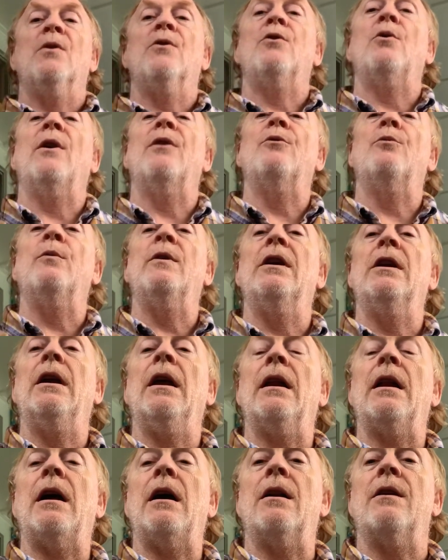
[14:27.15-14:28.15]
So as we
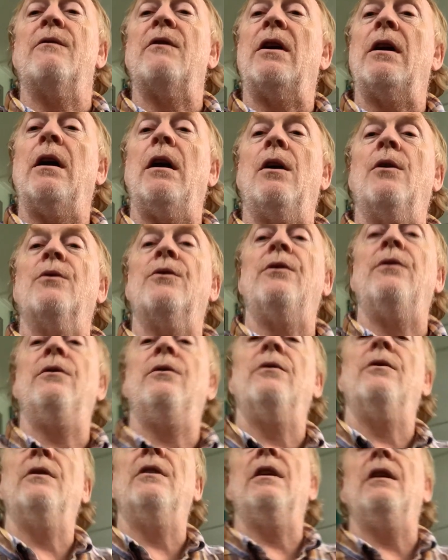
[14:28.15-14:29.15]
get out of our
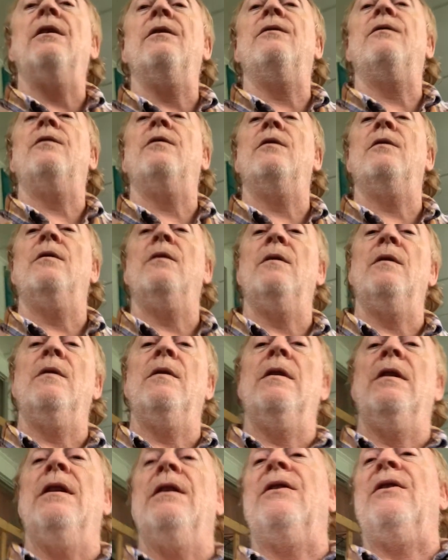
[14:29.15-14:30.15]
houses, if
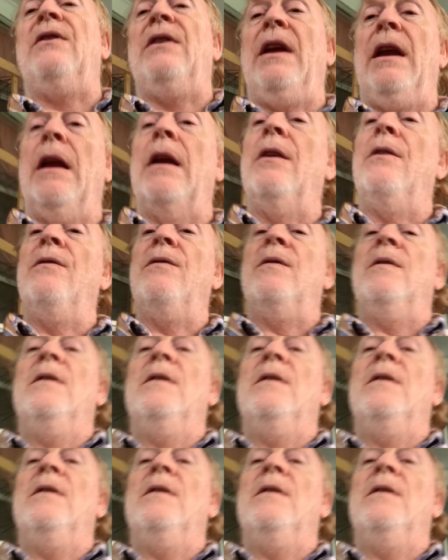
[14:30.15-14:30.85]
it's safe,